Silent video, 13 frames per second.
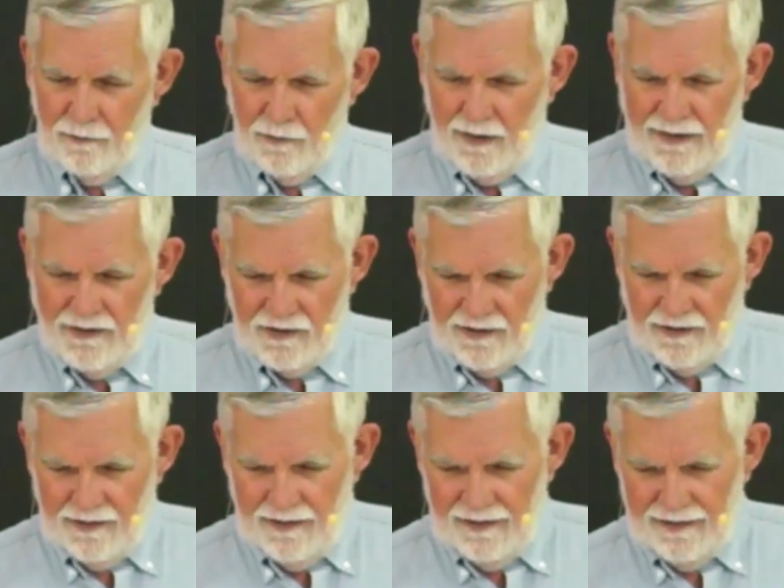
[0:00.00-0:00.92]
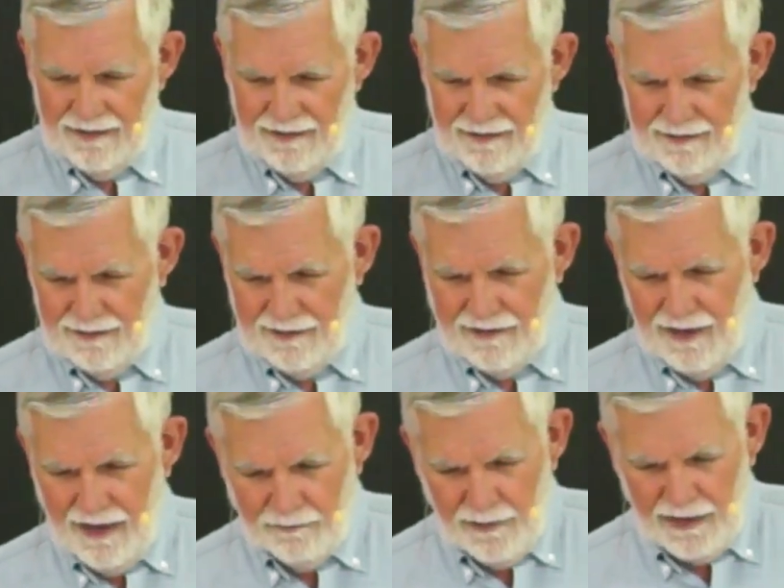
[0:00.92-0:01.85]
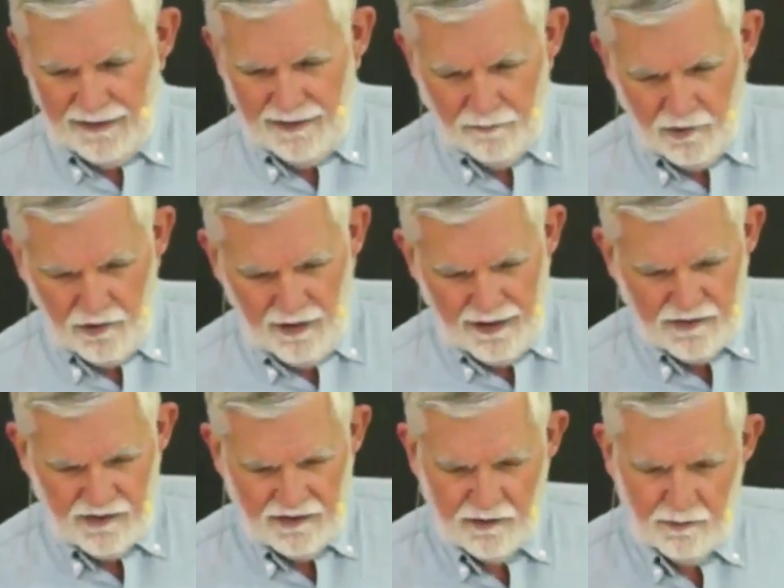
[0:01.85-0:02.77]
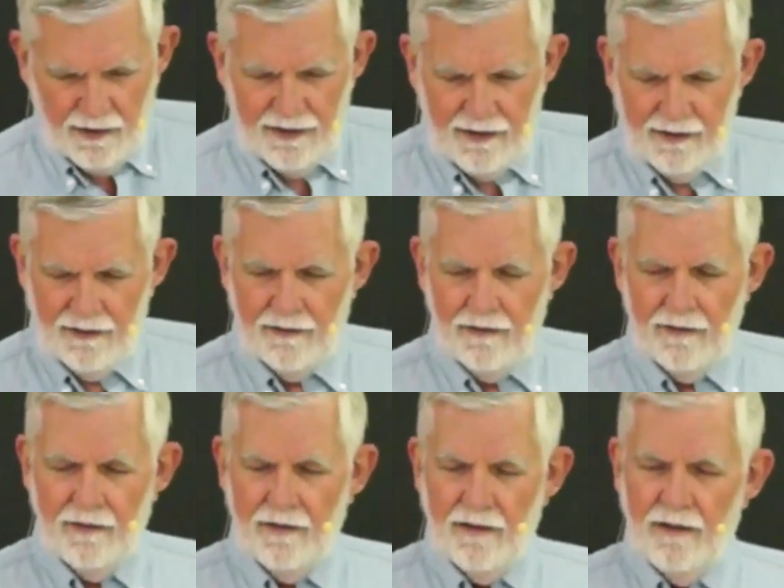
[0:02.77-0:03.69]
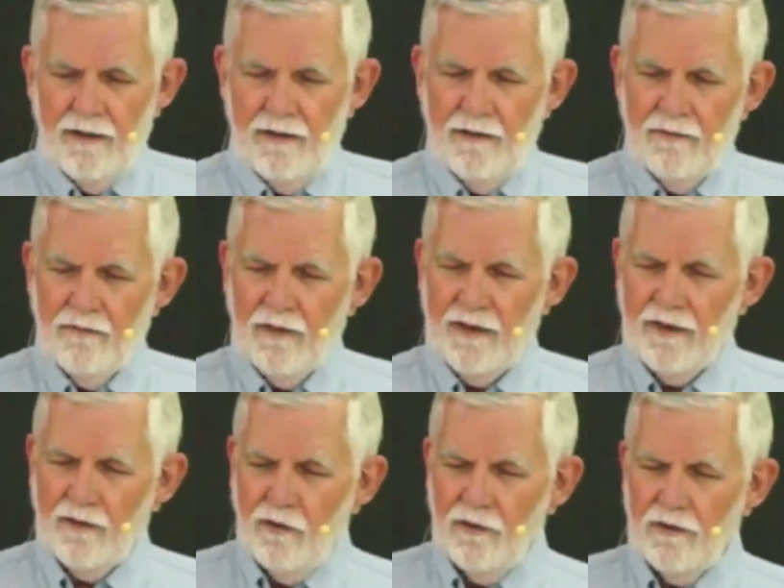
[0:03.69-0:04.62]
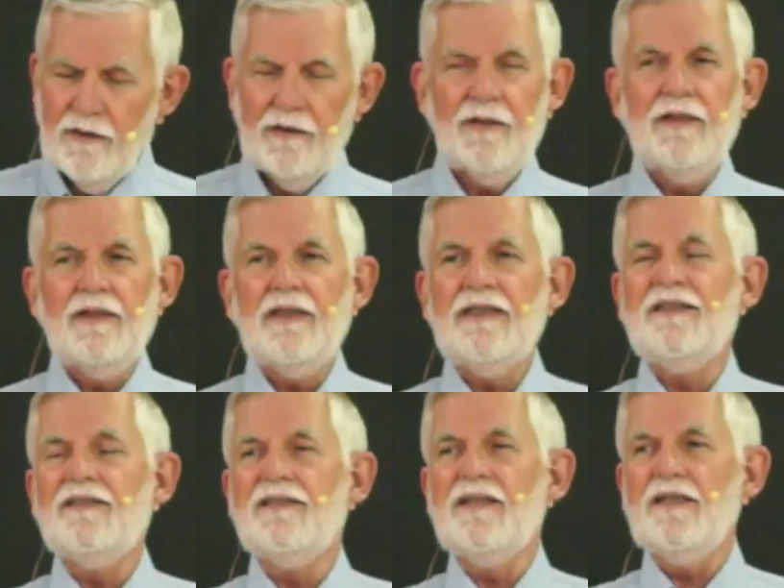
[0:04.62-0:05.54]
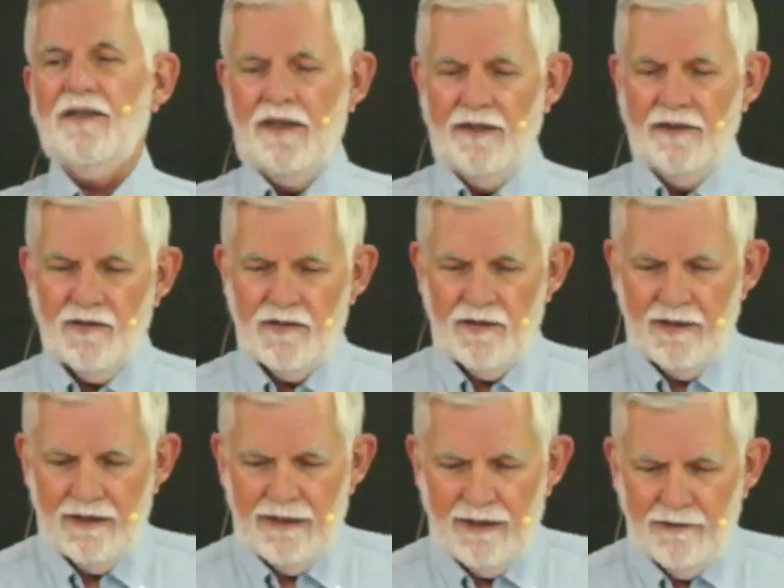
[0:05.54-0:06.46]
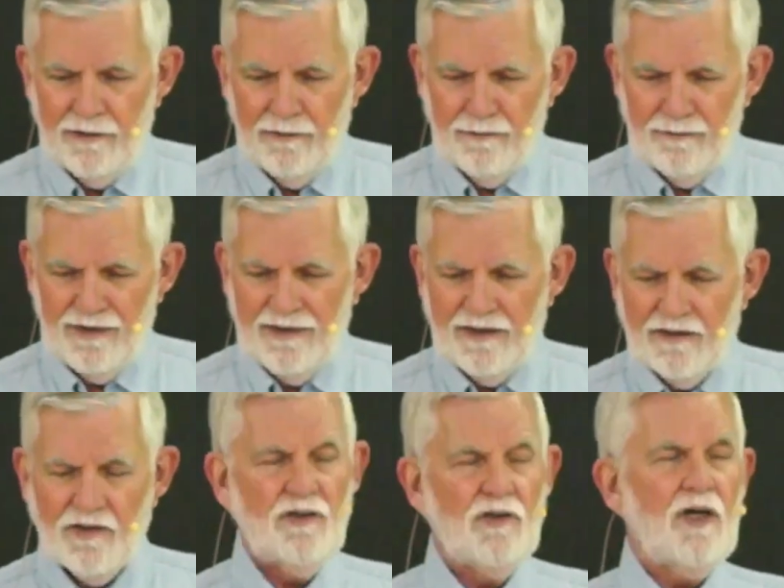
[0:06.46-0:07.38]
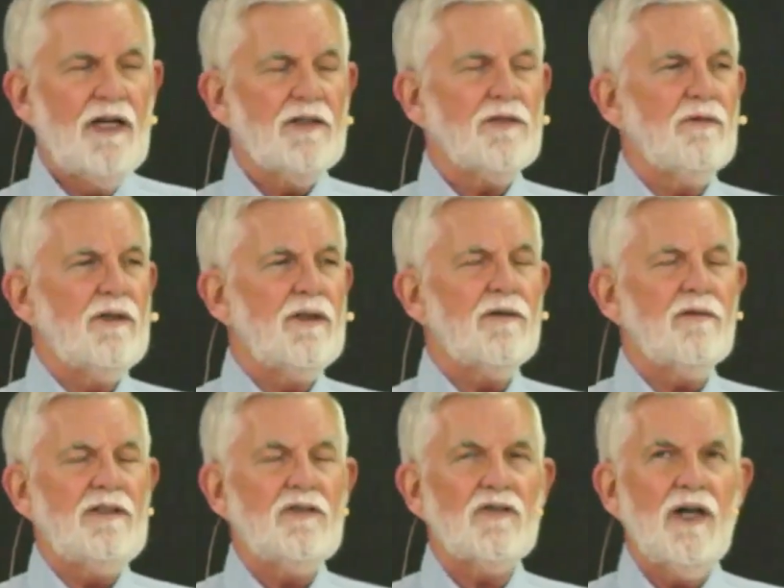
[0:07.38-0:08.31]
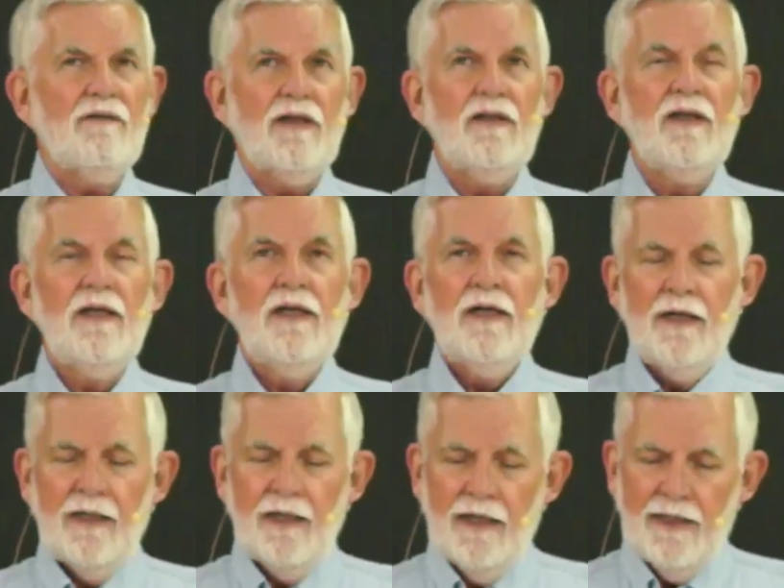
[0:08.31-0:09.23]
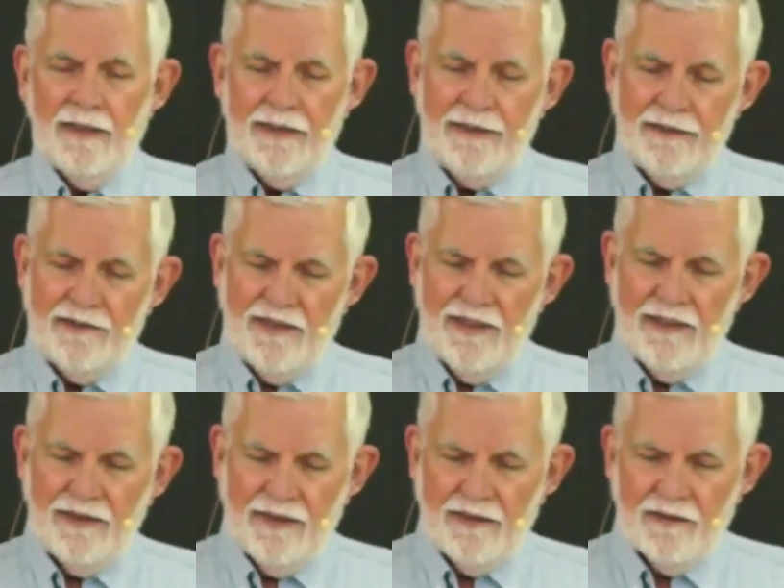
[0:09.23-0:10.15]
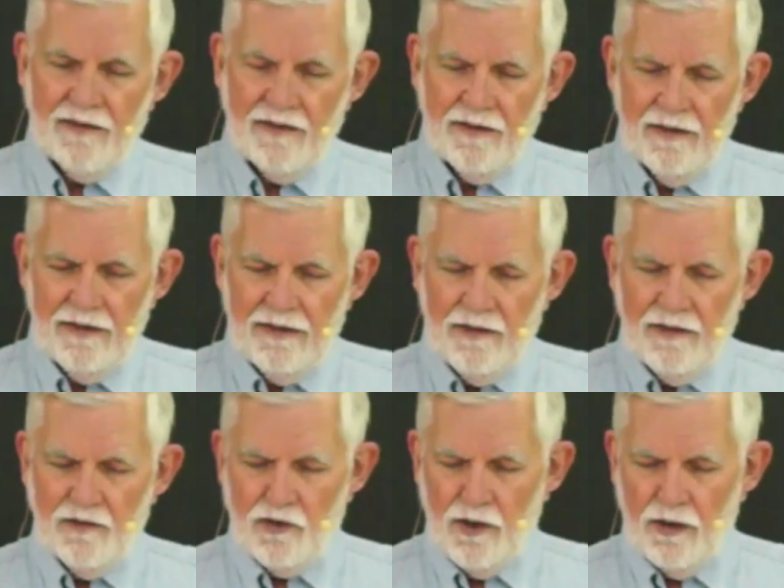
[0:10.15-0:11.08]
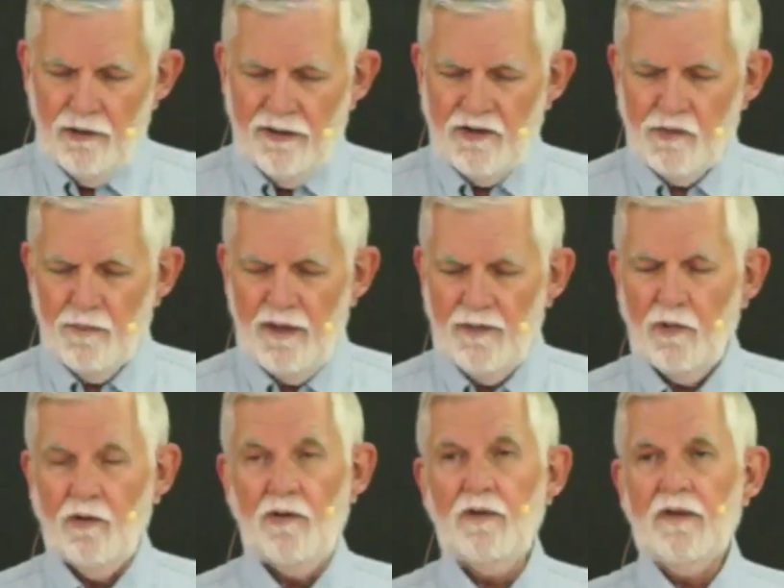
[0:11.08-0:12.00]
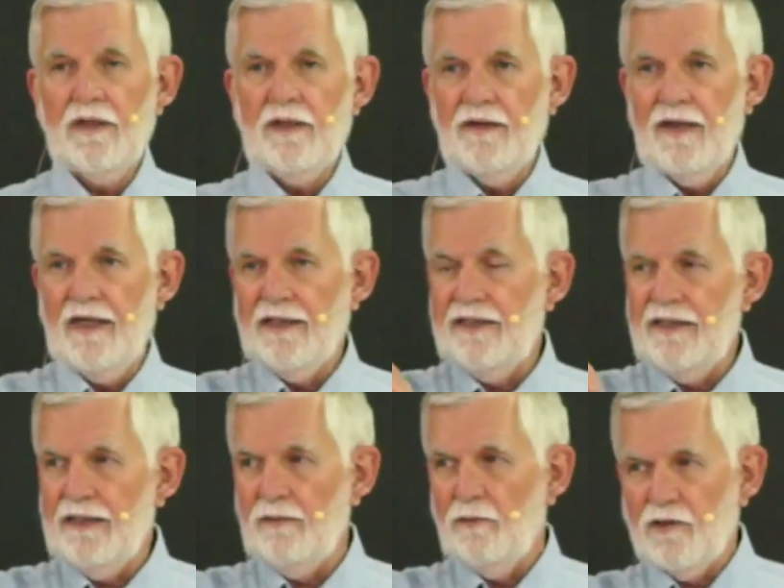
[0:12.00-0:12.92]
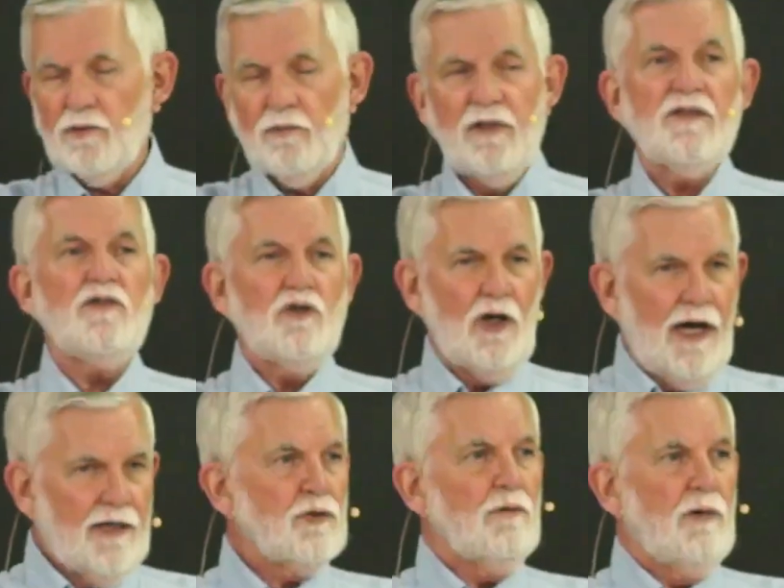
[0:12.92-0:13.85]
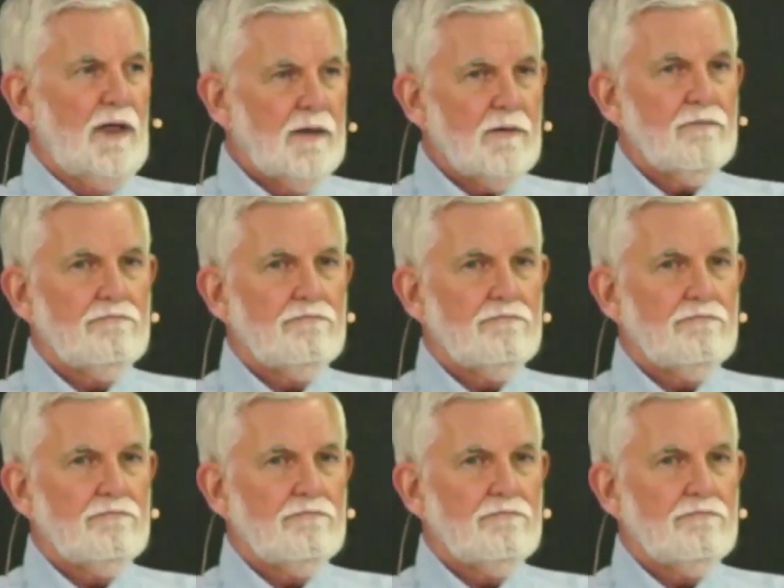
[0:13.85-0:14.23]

The reason that God made them cross this way, well, the Lord did this and you read this in Joshua 3 7, he did it to show his people that he was with Joshua.